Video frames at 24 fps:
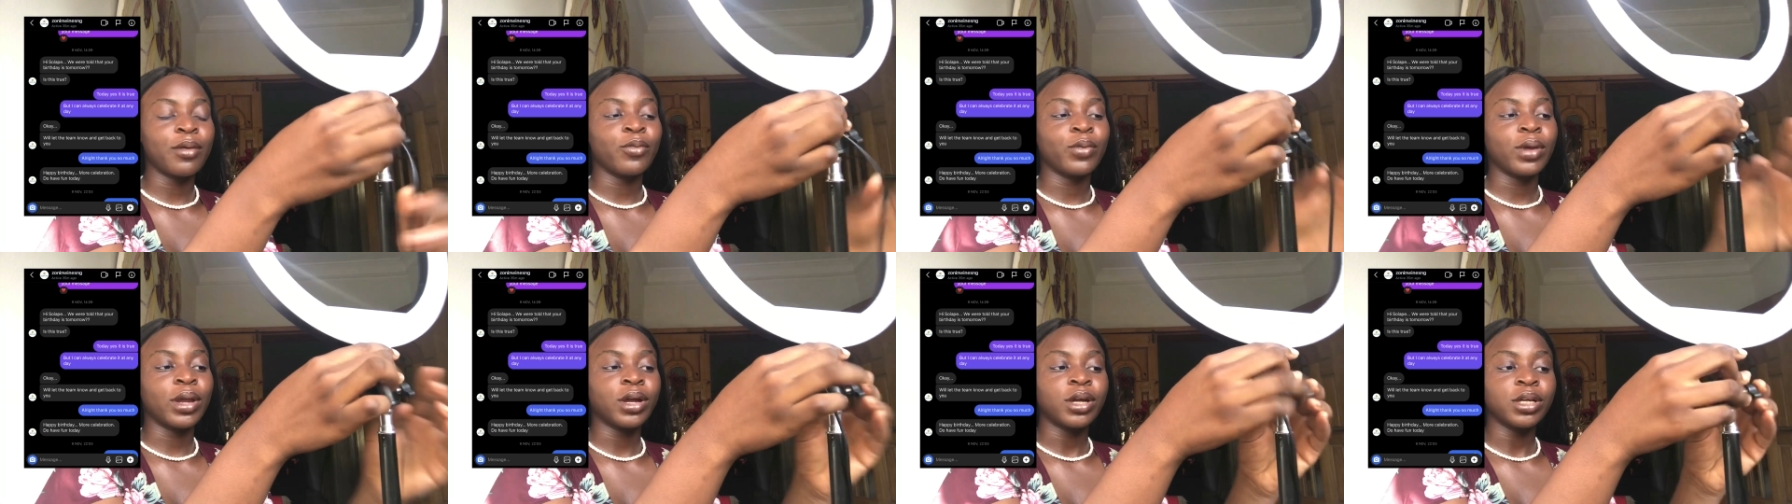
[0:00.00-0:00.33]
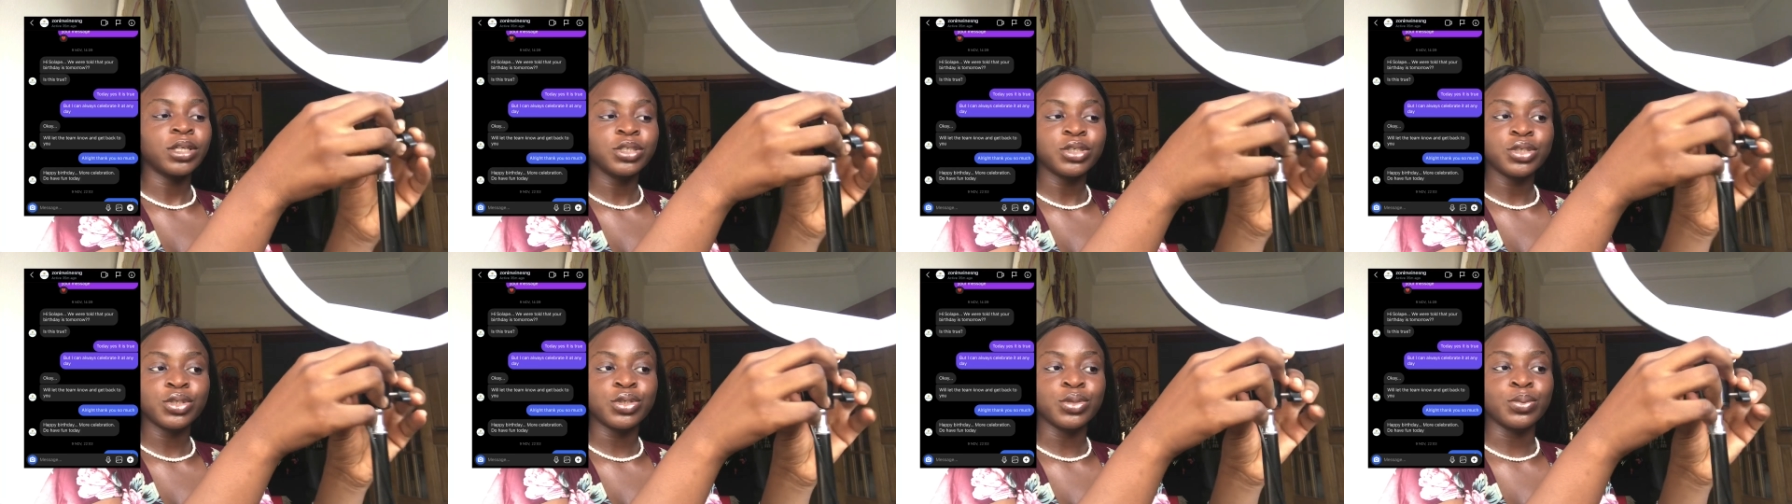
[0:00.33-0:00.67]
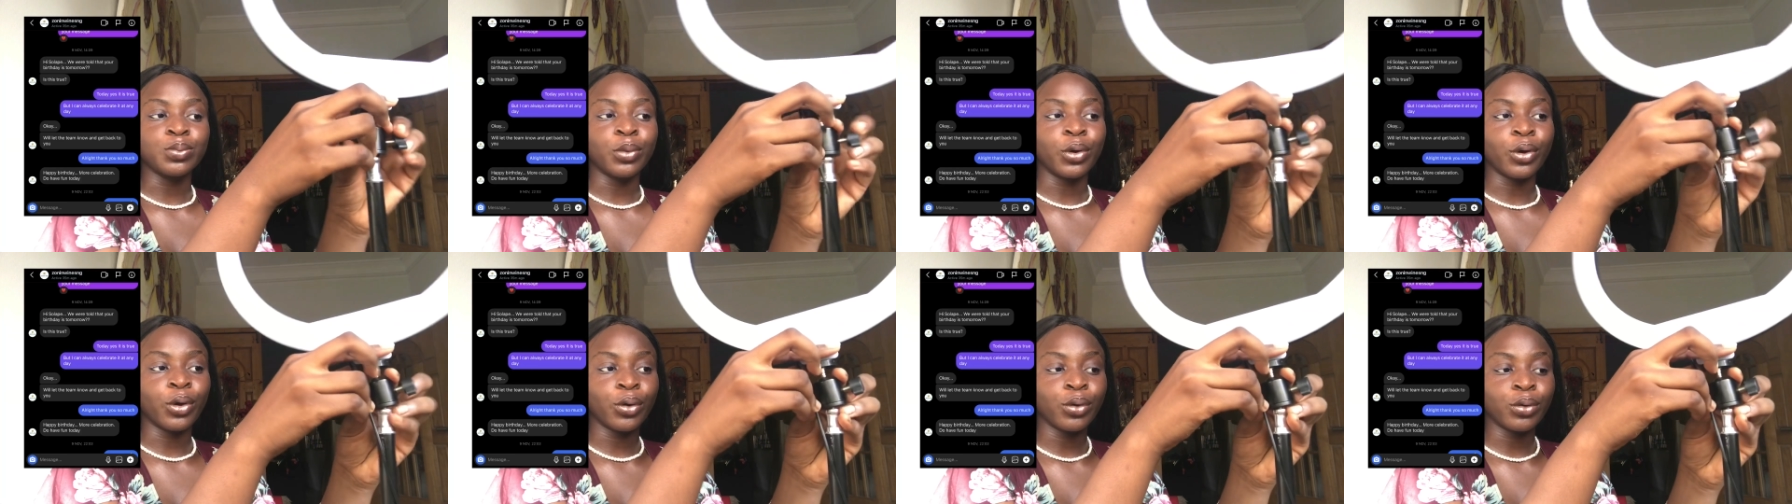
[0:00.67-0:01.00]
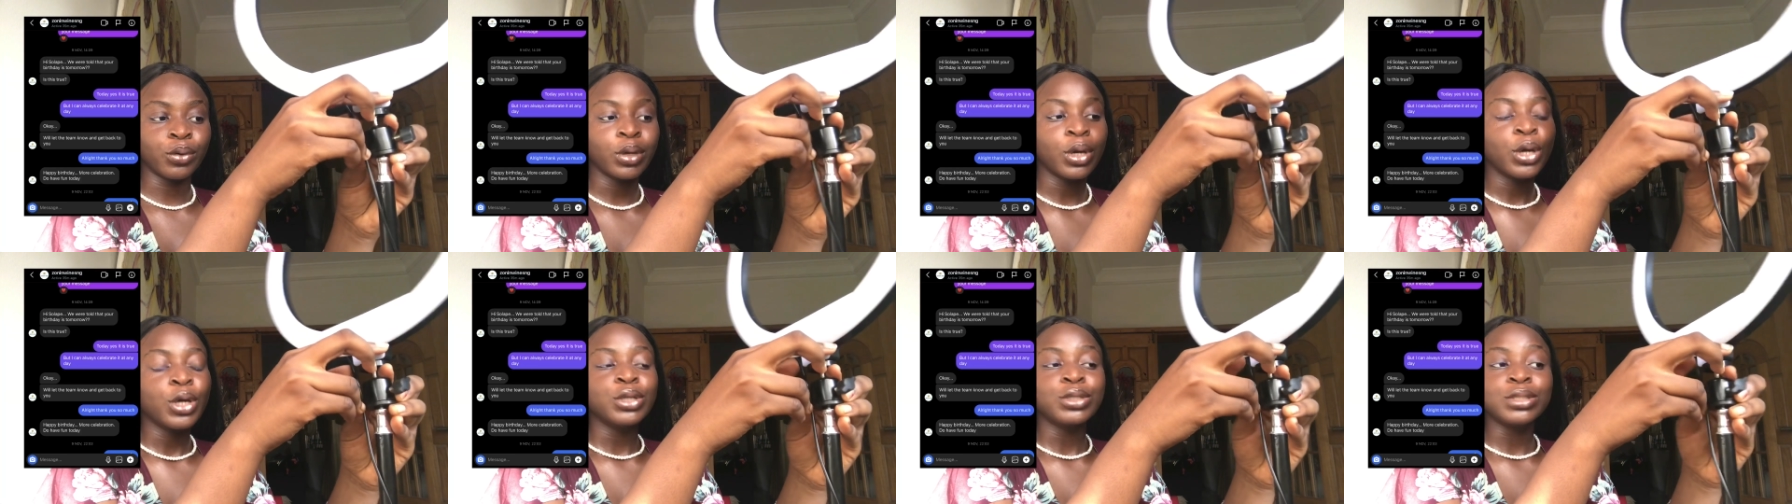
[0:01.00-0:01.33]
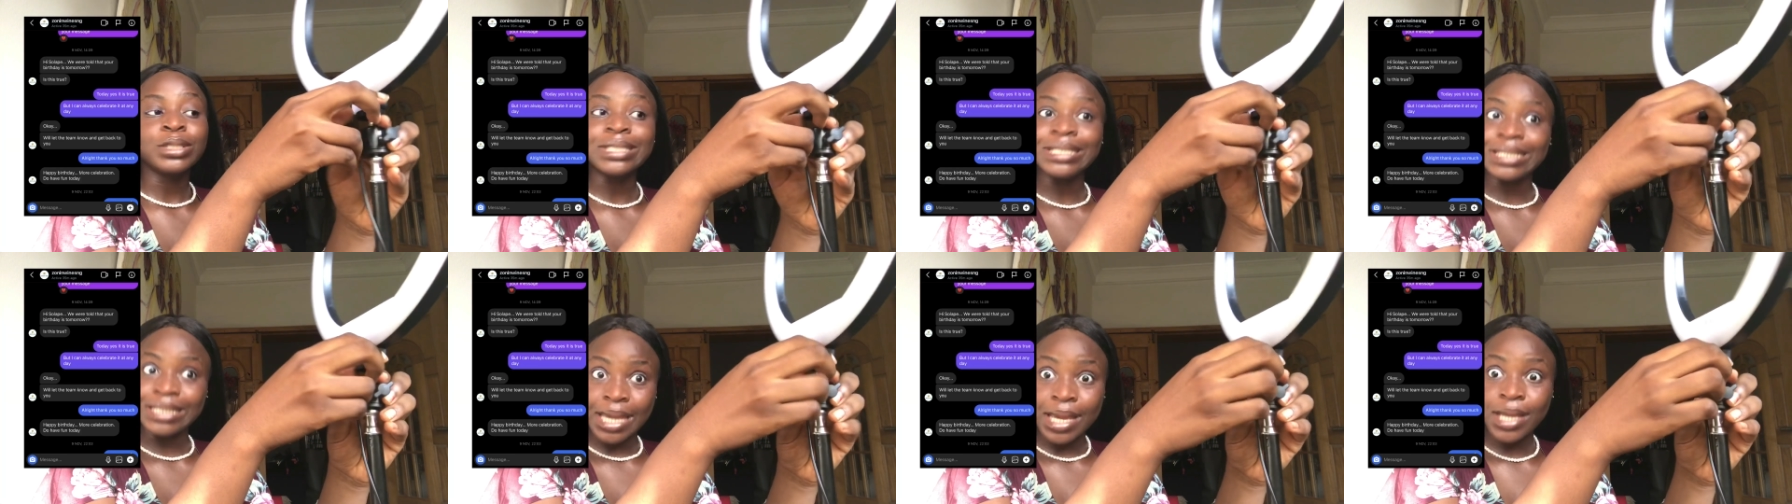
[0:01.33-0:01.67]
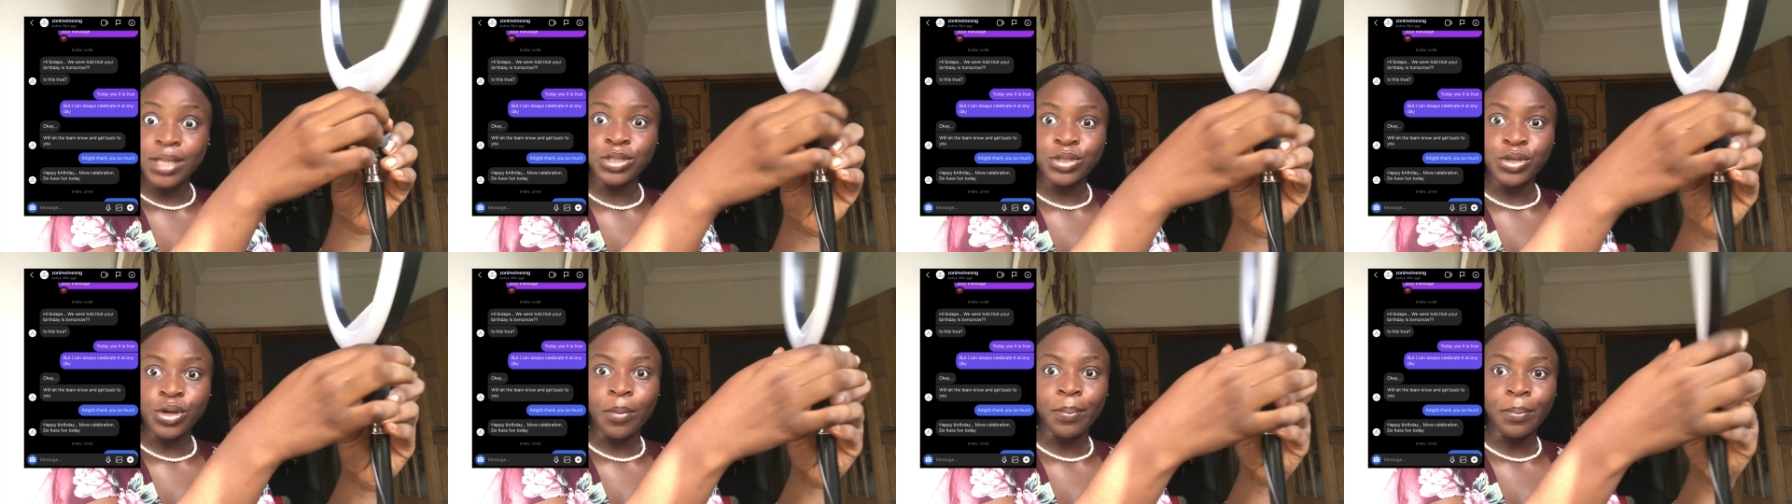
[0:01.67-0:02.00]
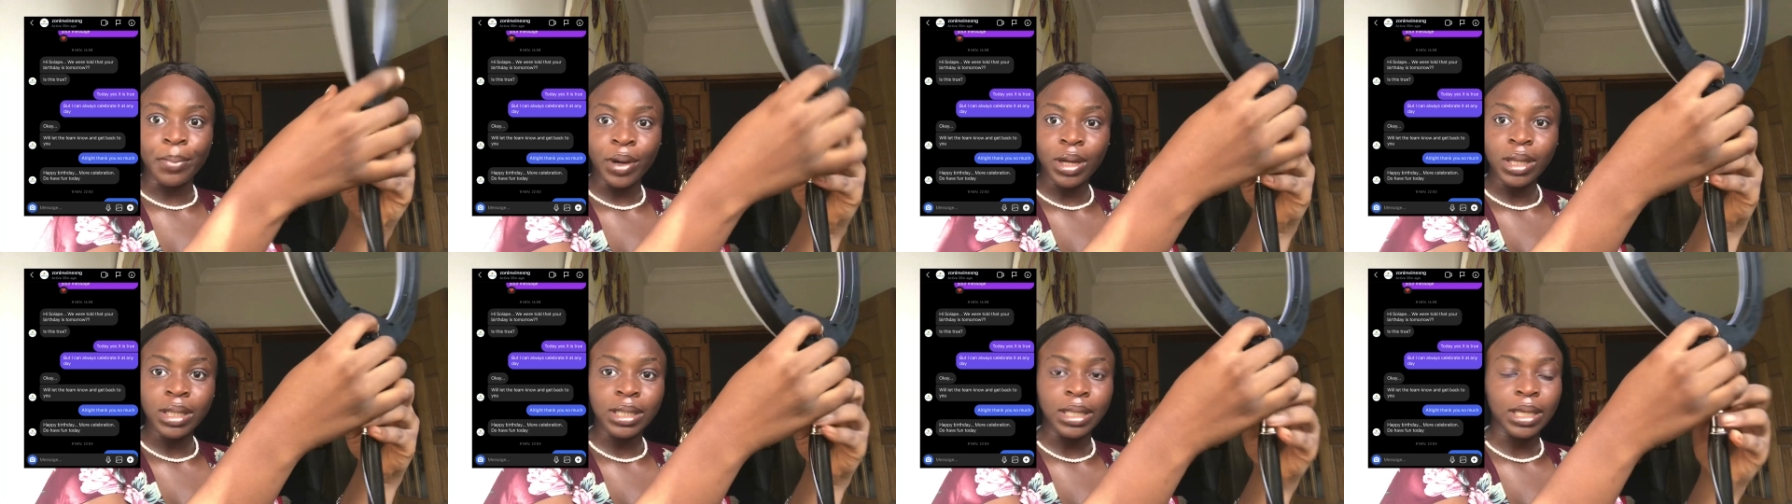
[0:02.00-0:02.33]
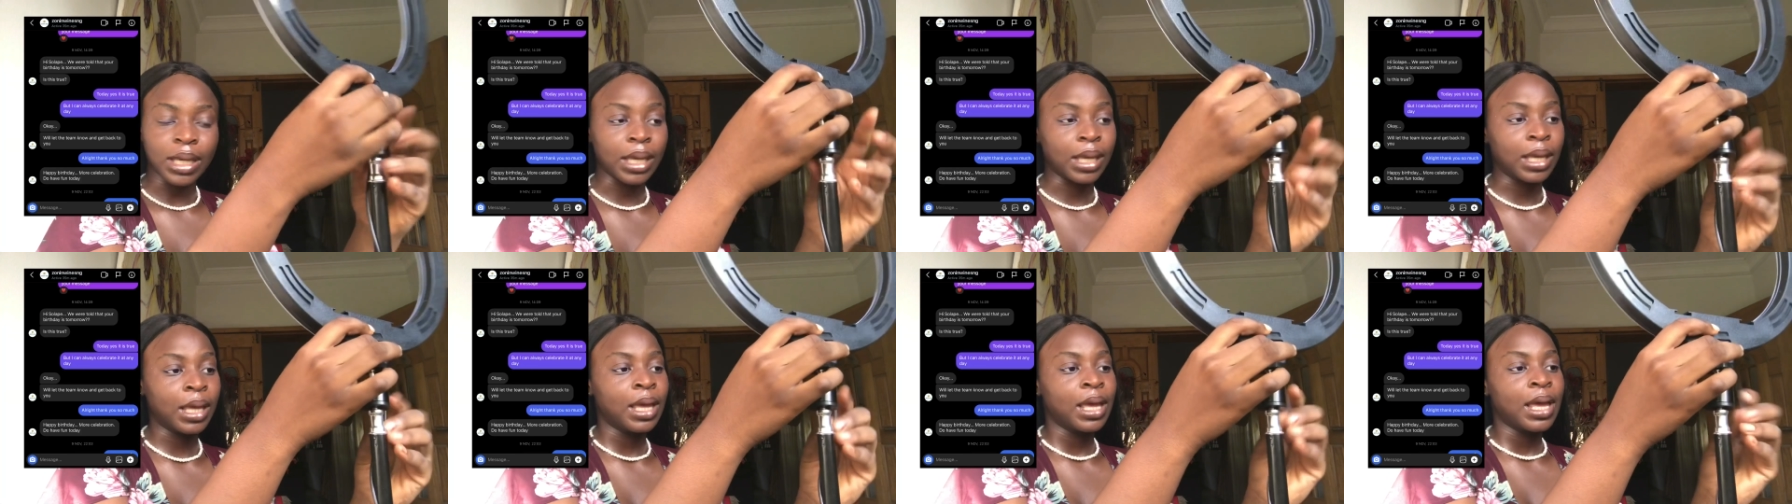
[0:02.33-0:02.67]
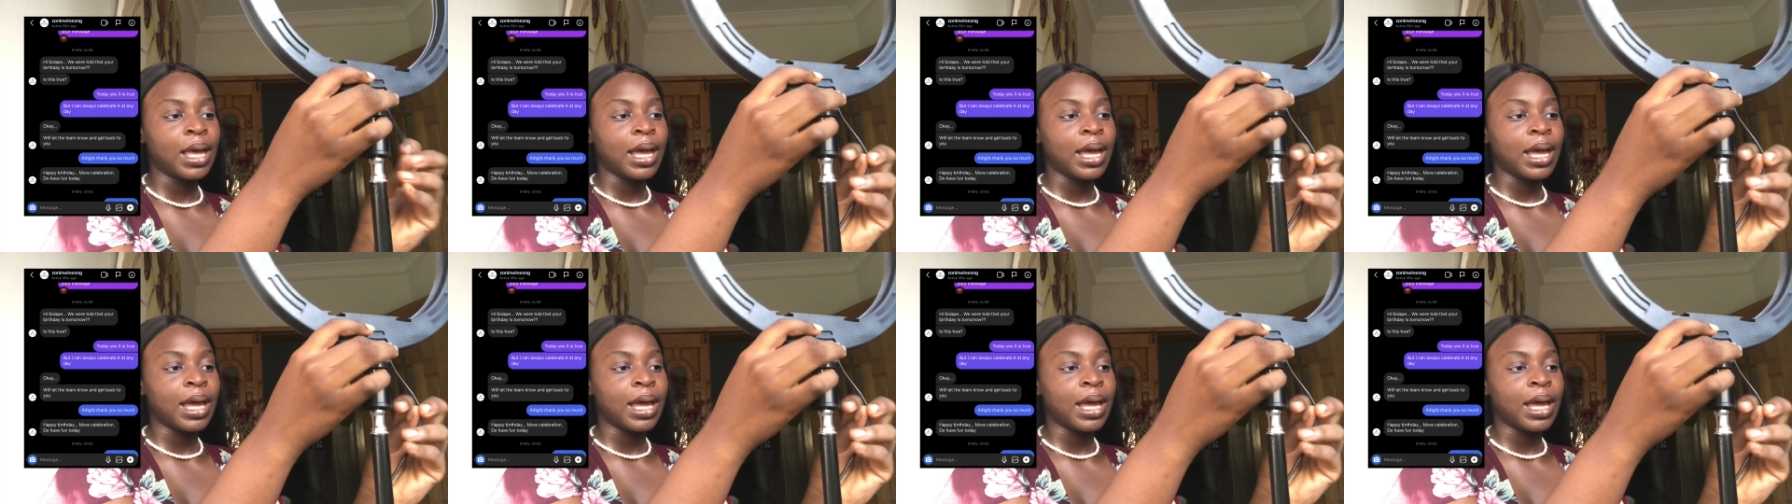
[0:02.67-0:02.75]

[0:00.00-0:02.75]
we heard today is your birthday.